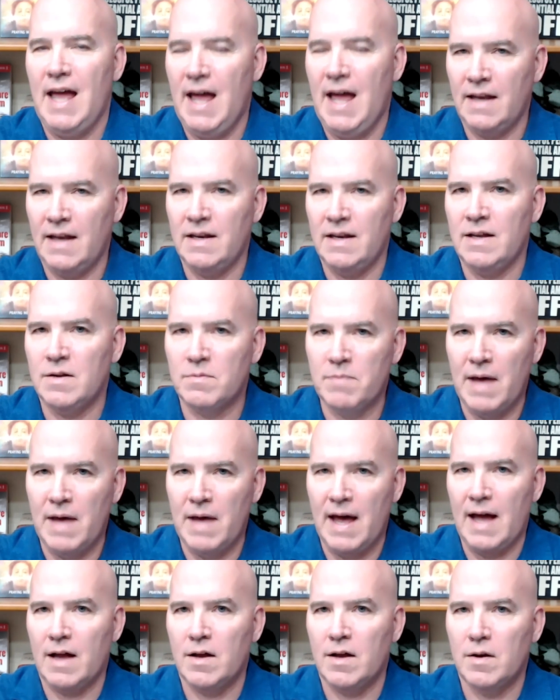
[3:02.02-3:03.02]
handing
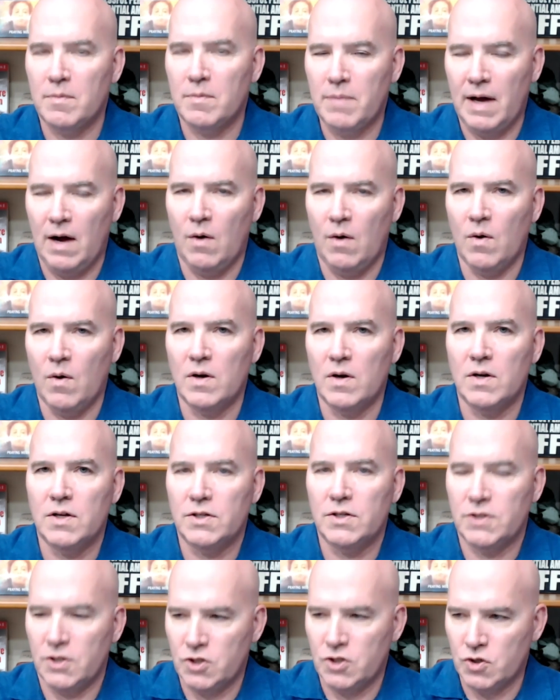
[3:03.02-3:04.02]
back power
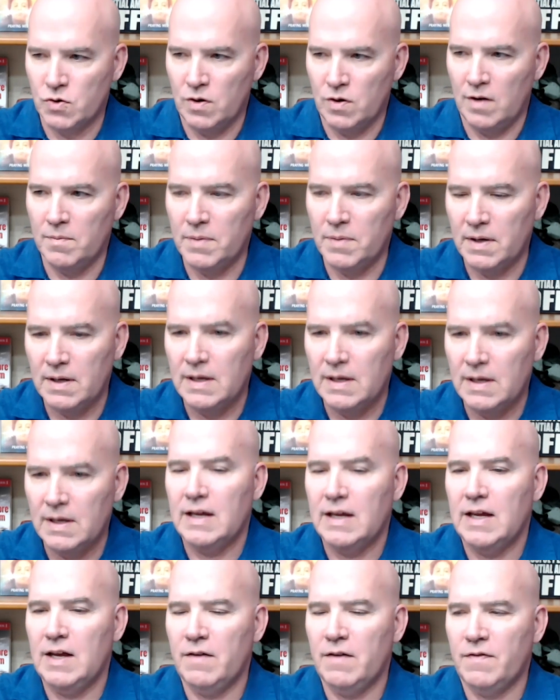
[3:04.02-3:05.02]
to Trump.
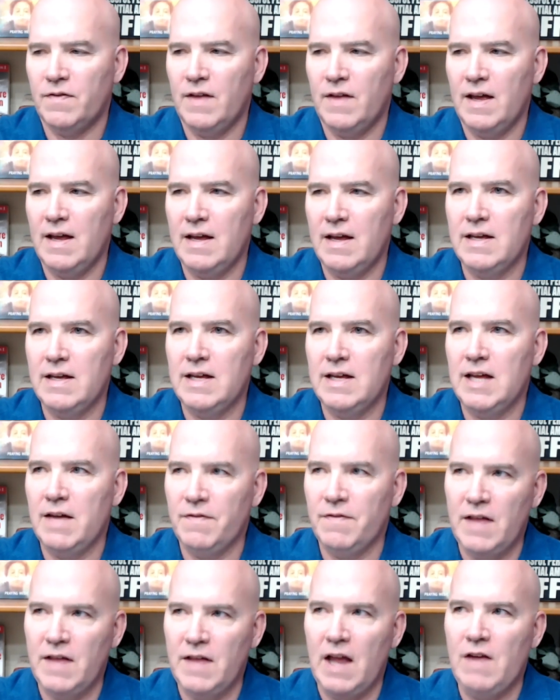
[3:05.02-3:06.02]
If
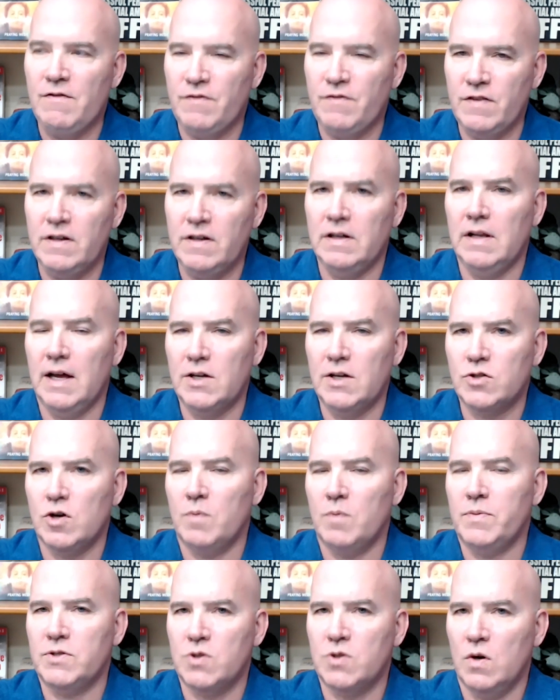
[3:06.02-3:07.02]
they feel like
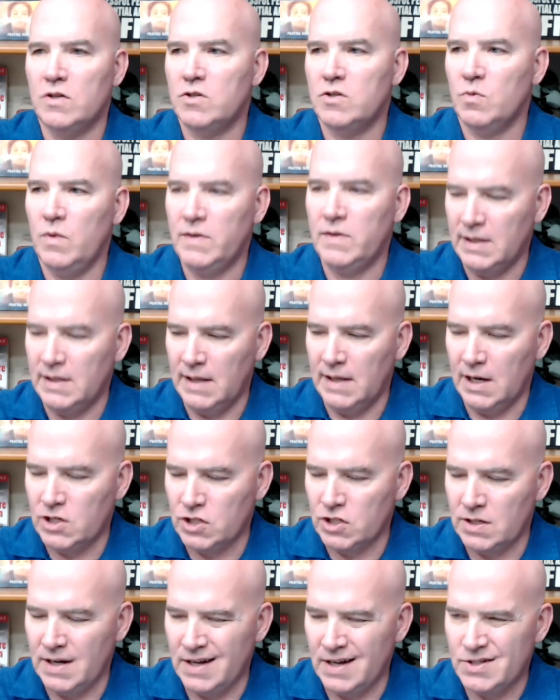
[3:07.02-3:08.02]
Trump is going to win the
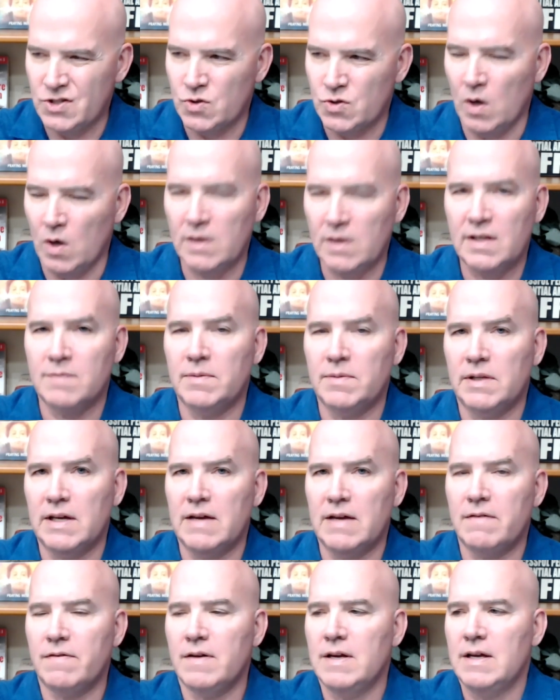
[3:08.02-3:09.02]
election, I strongly
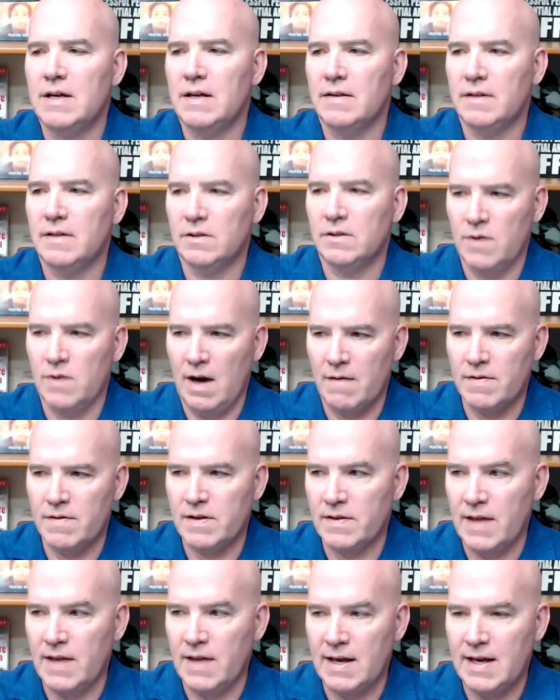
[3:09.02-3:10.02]
believe they'll do
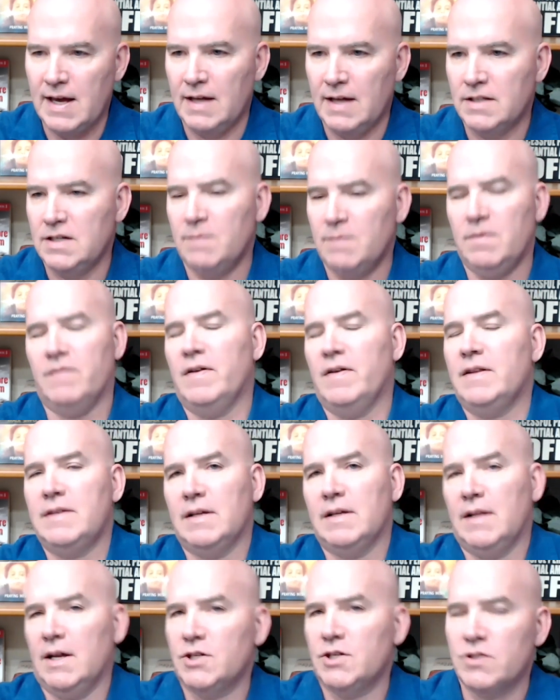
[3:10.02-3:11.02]
everything they can to prevent
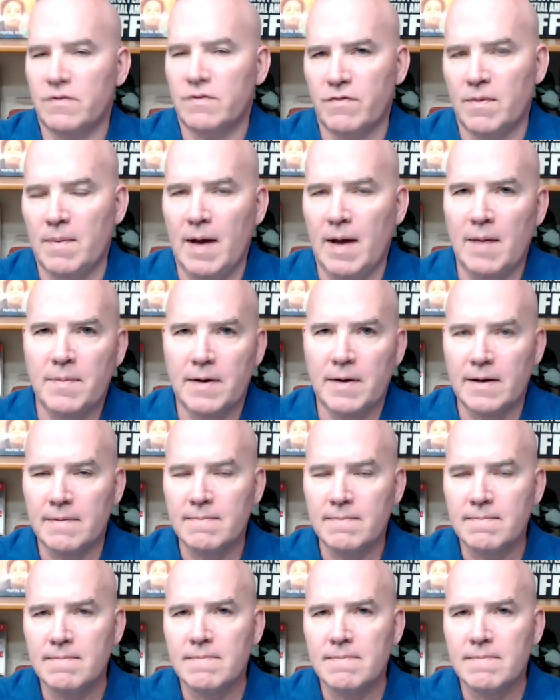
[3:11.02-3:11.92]
the election from happening.